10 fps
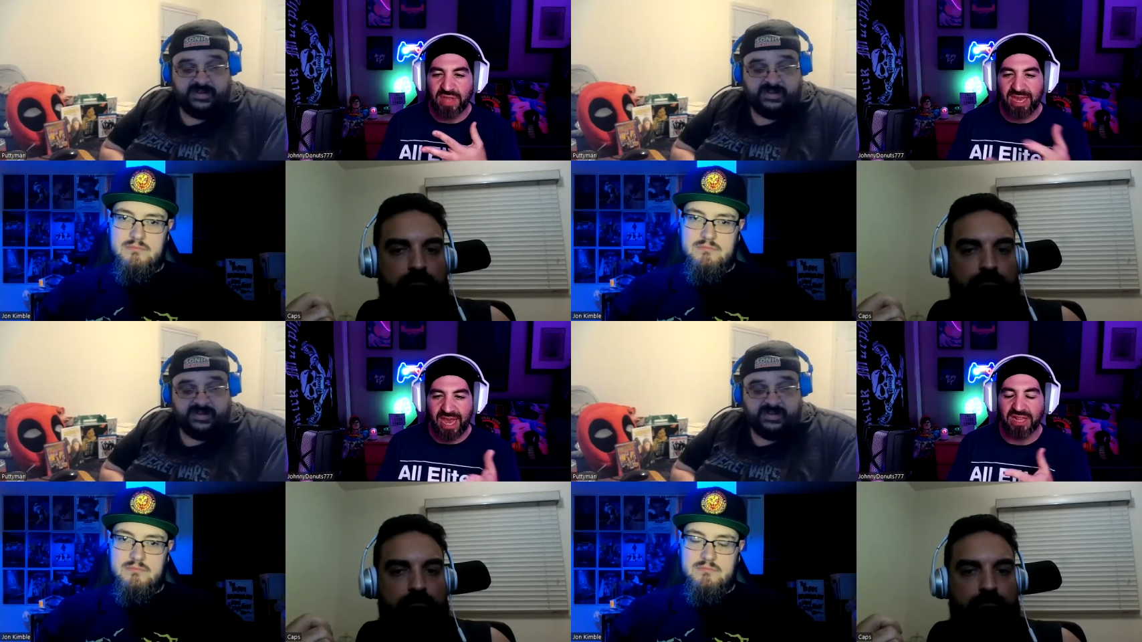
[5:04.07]

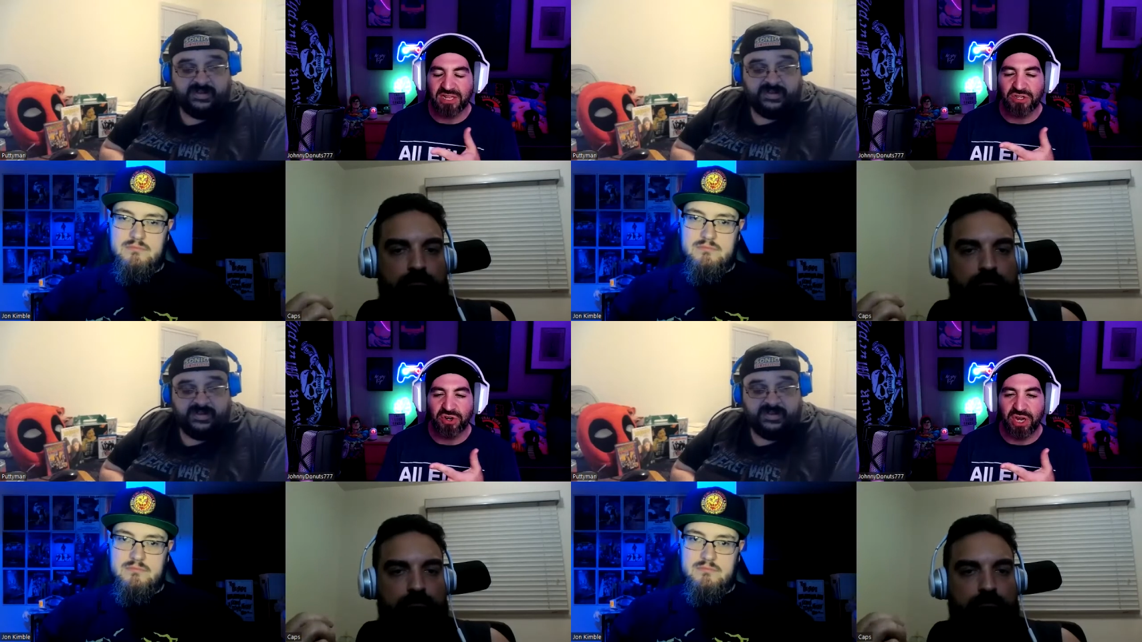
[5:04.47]
Speaker 1: that
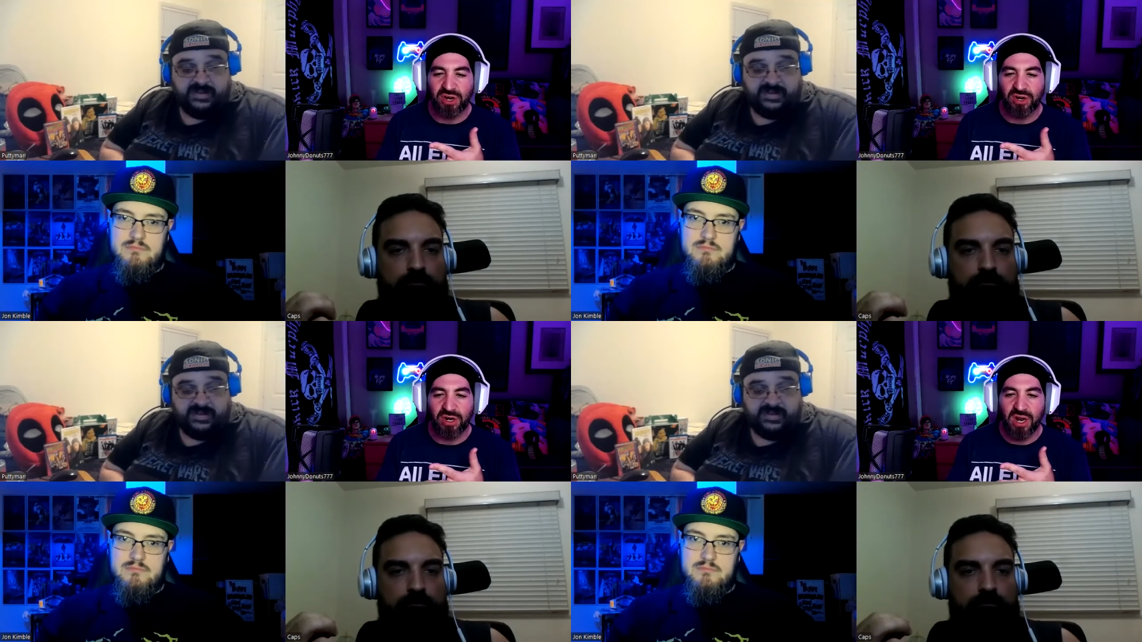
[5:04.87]
calendar
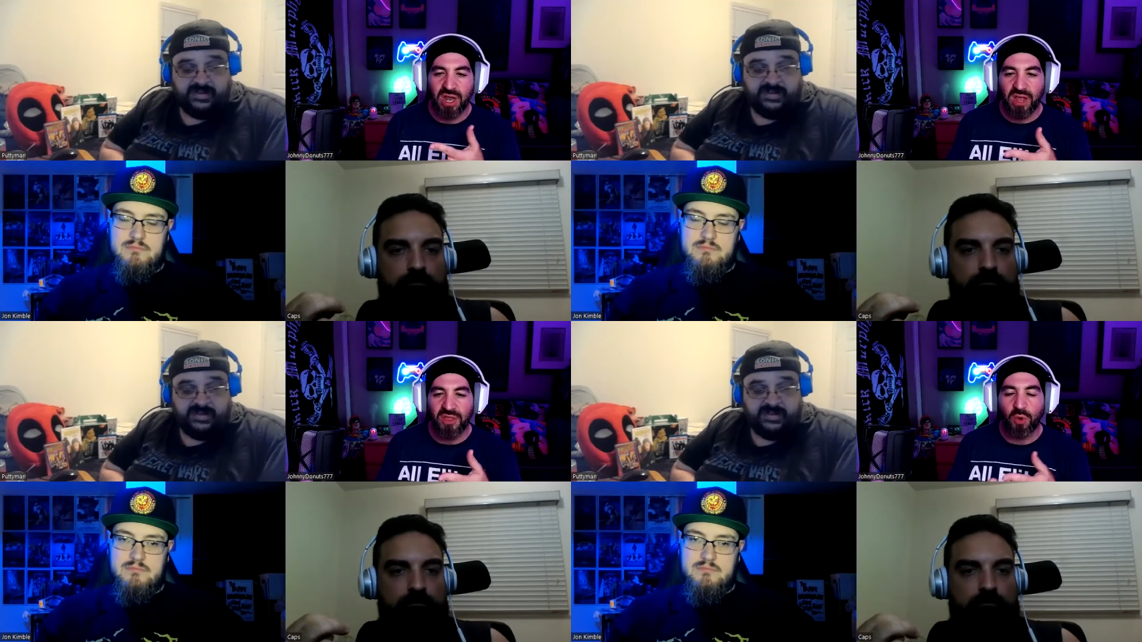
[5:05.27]
year,
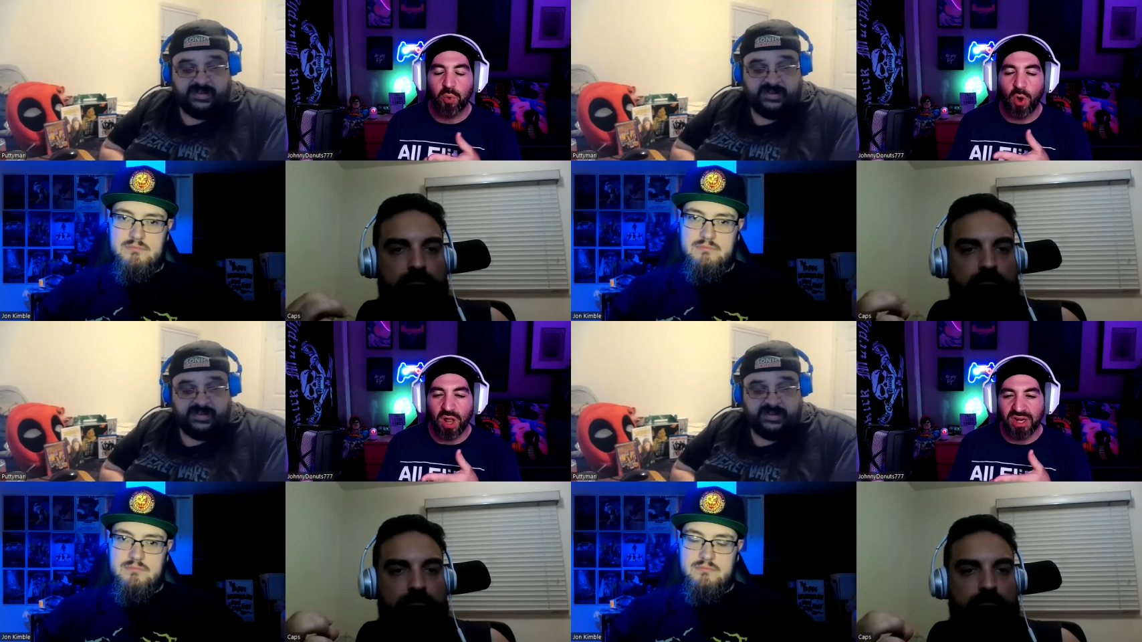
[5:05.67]
the
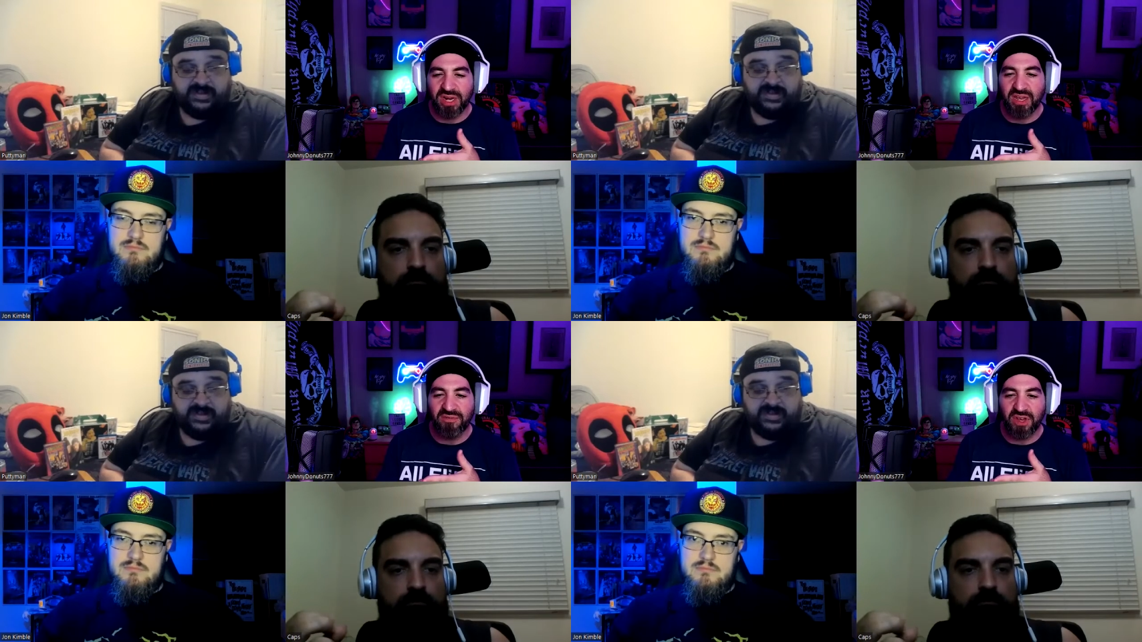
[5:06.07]

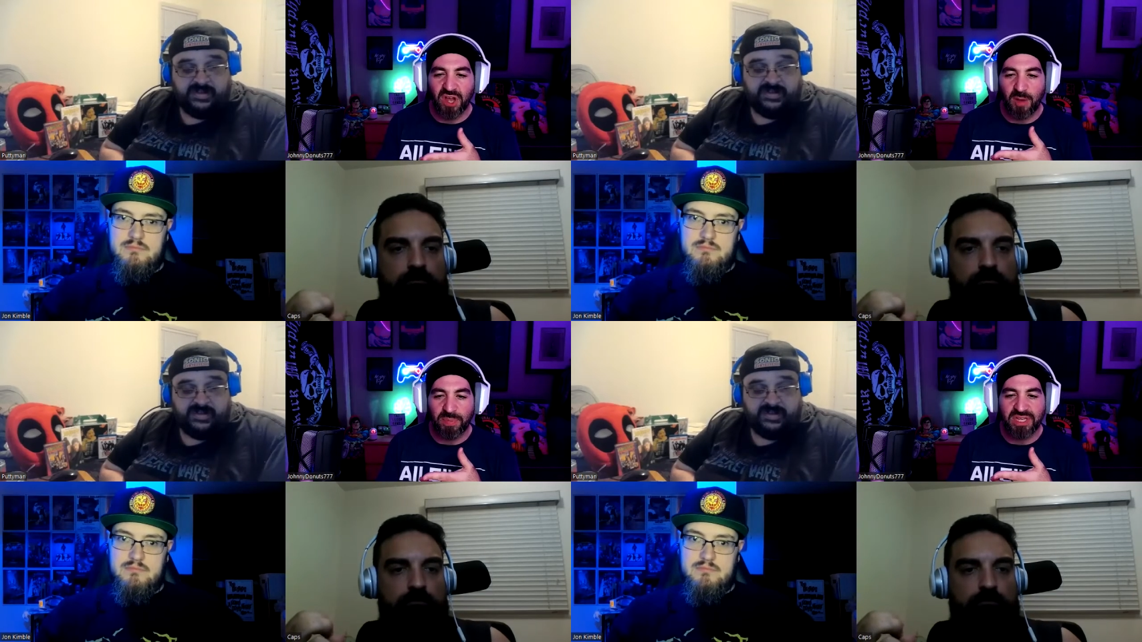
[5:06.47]
quality of the
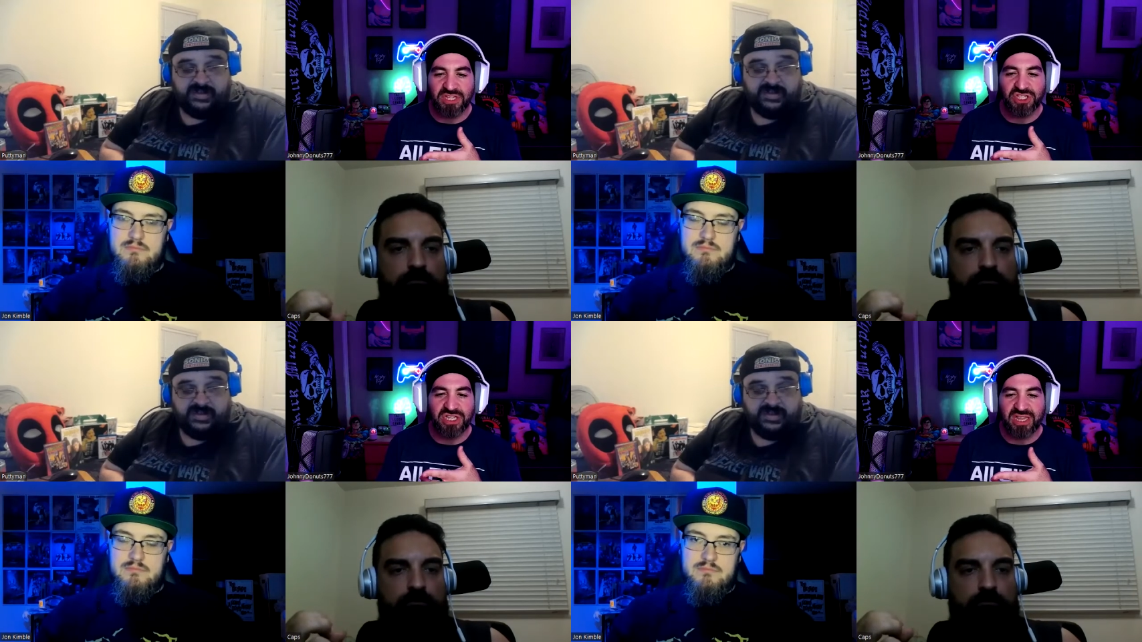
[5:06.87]

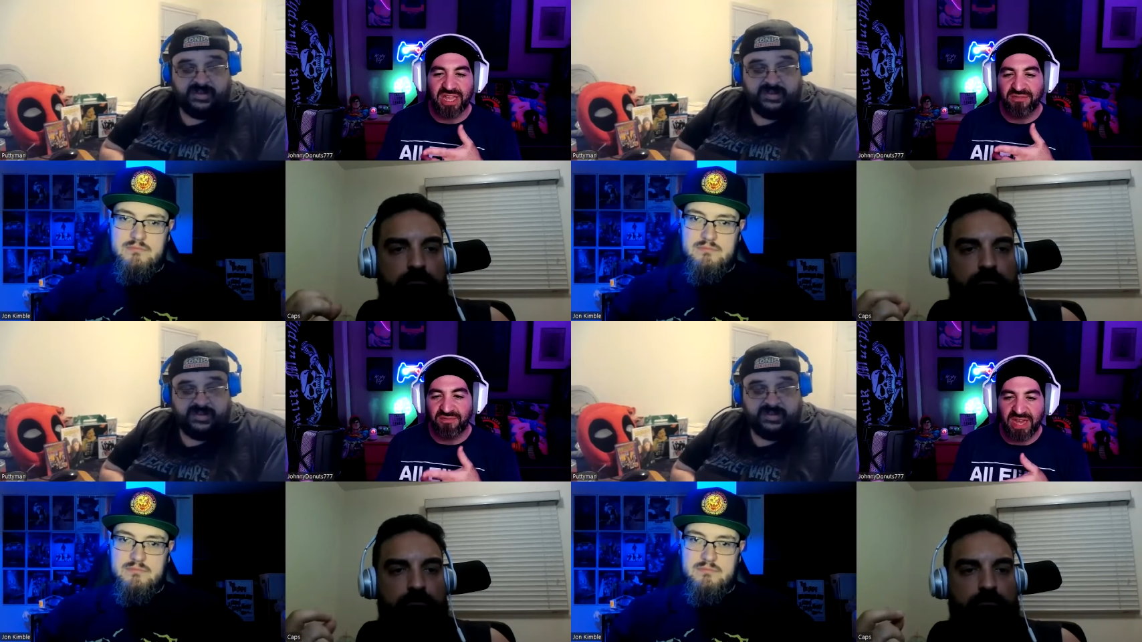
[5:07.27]
competition that
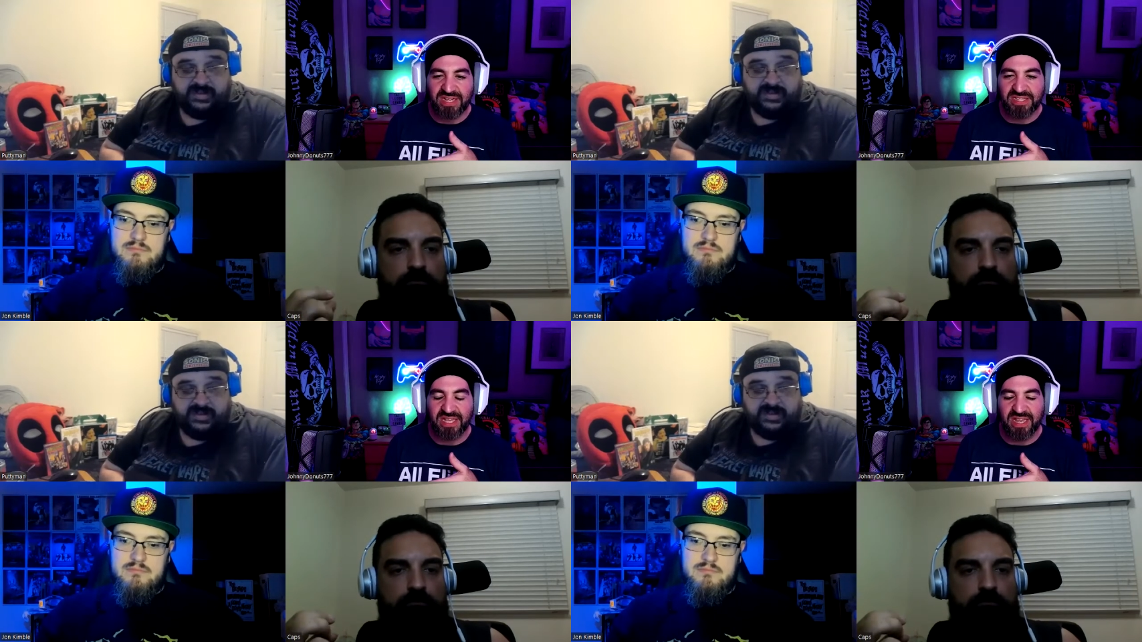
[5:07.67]
they
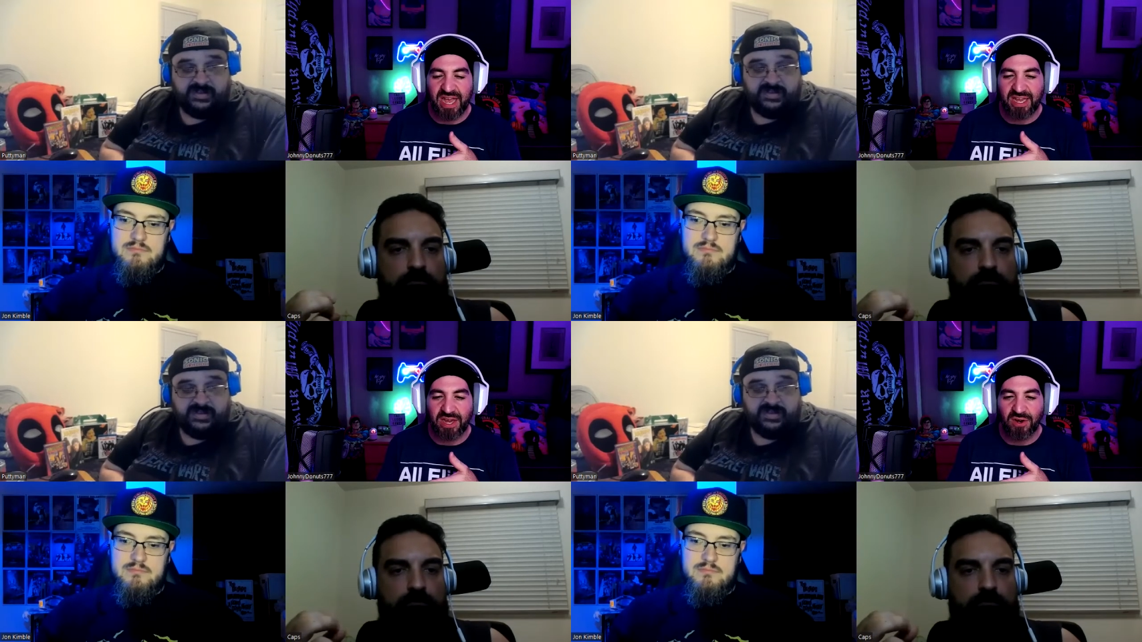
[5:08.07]
faced in
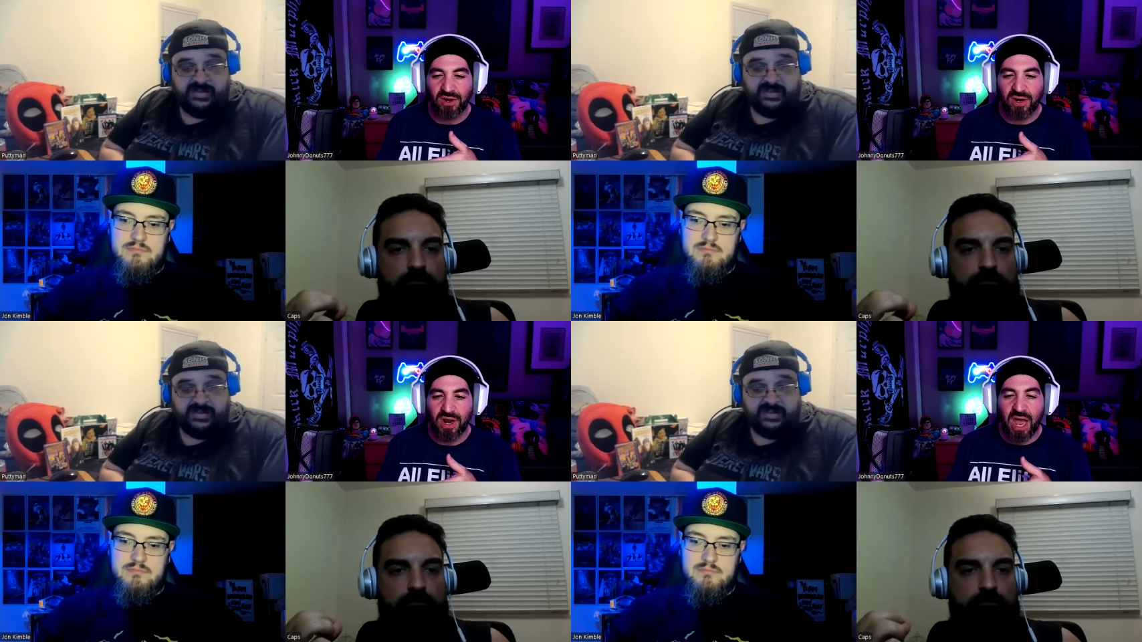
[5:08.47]
that year,